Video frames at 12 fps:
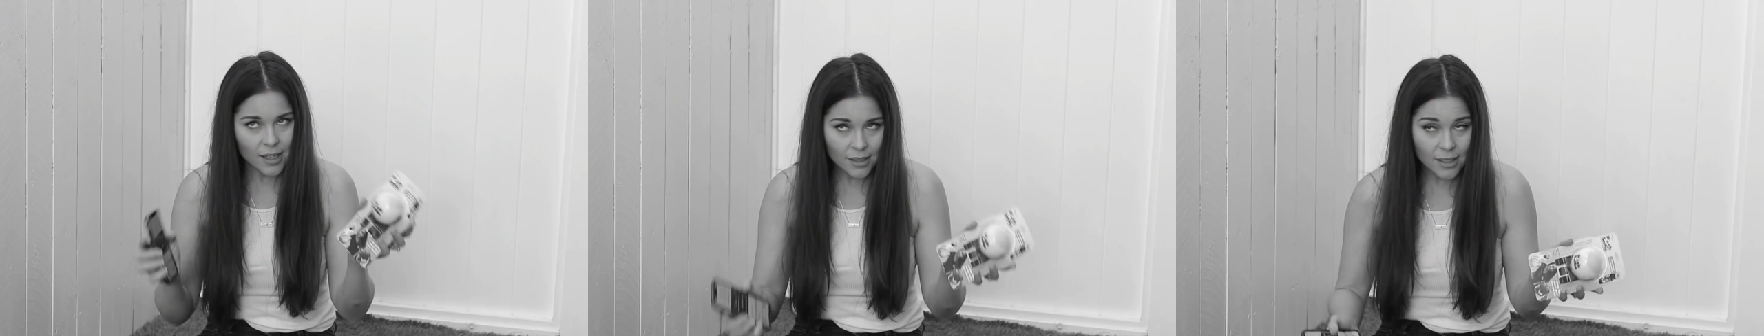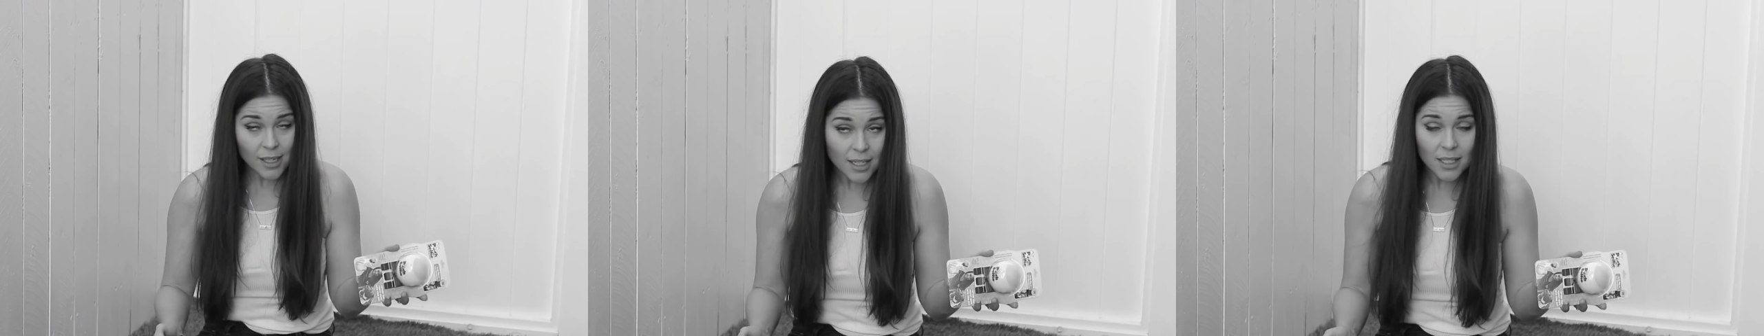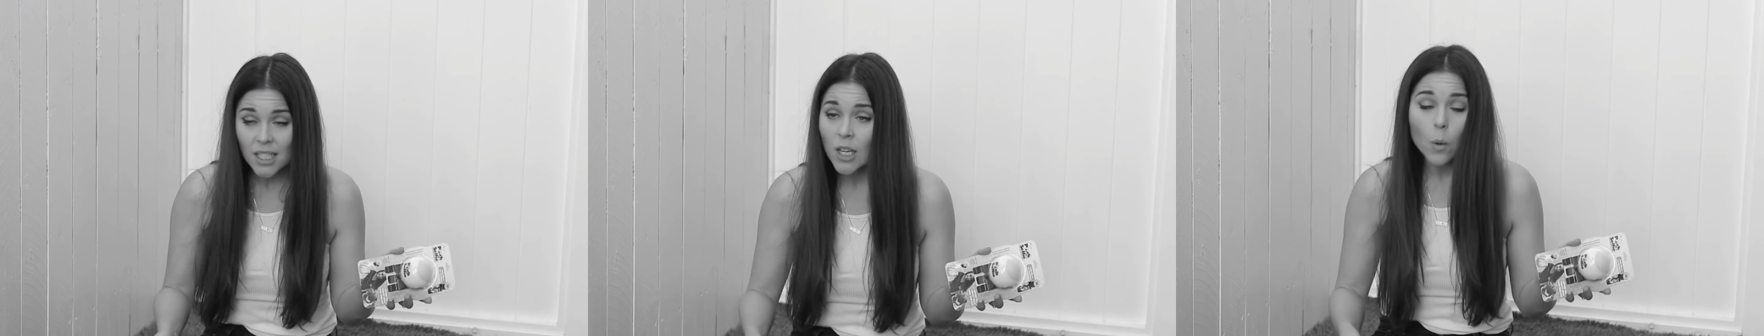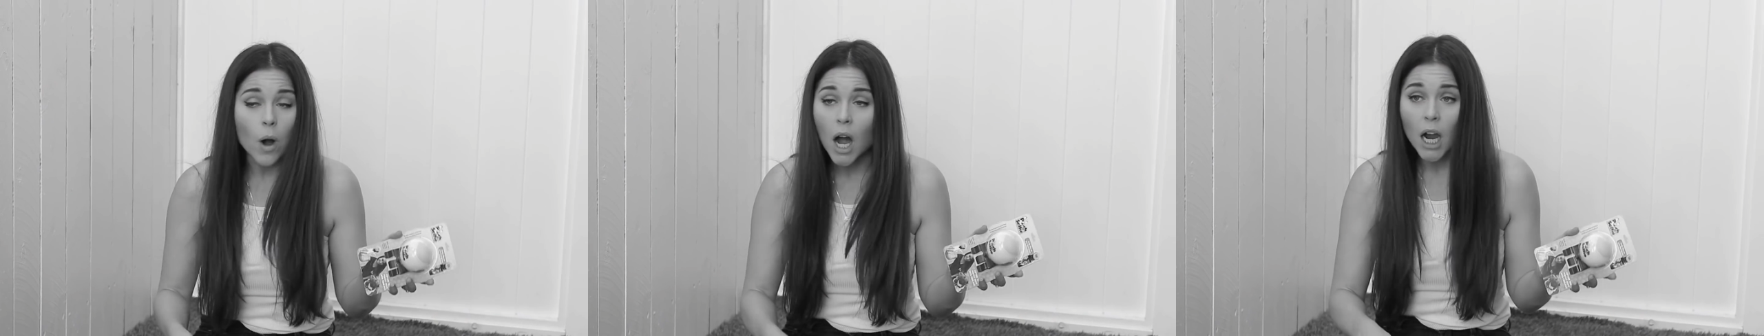Because it is
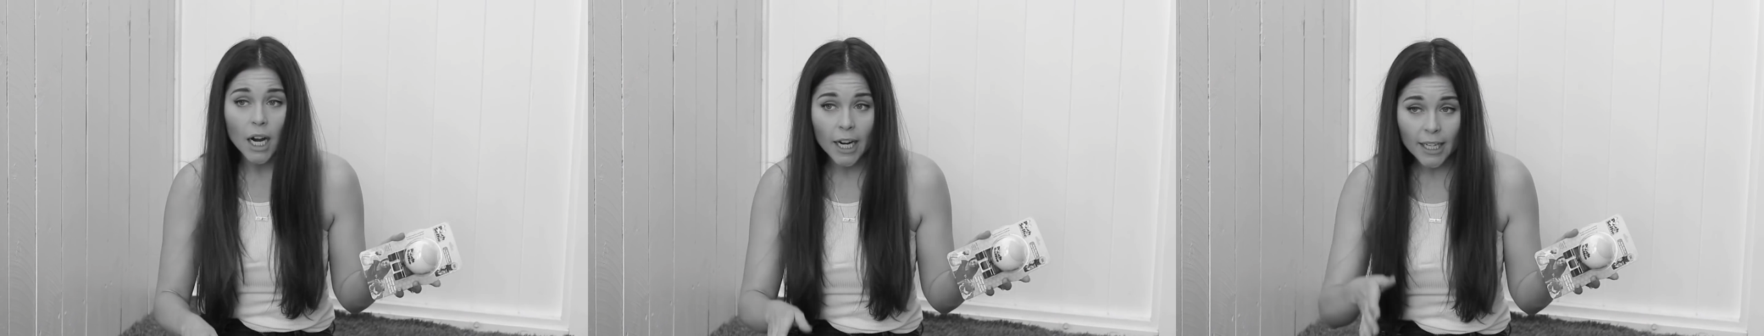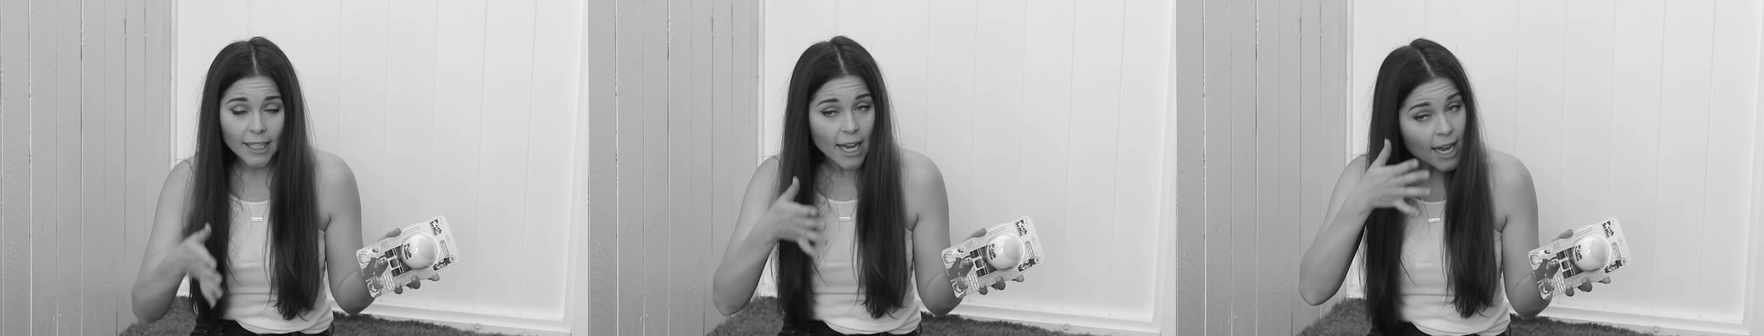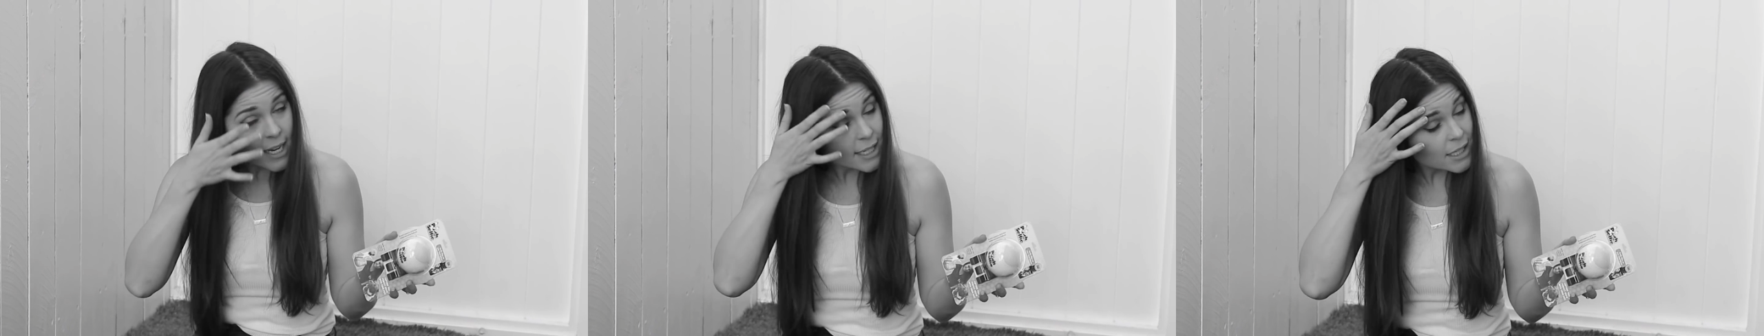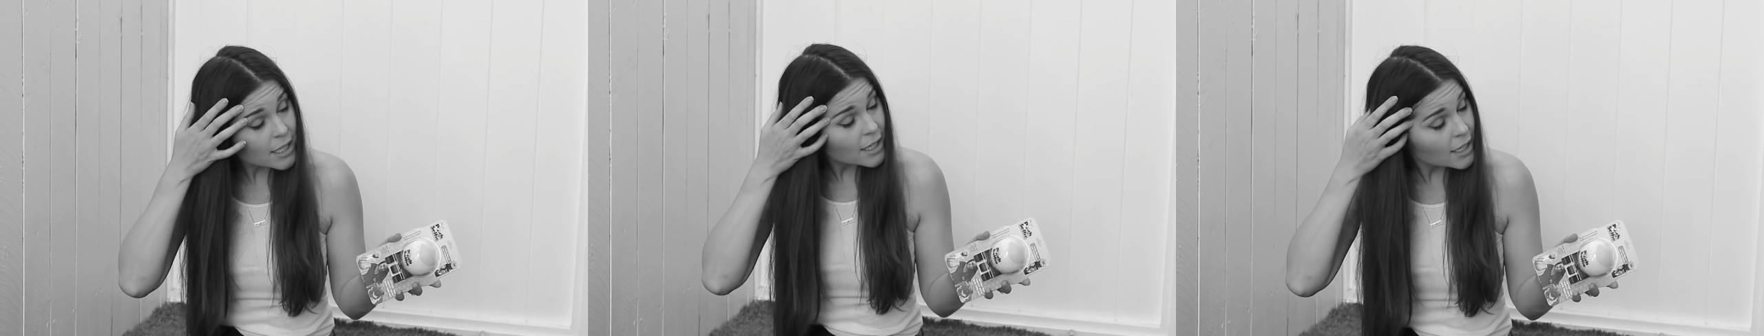so hard, guys,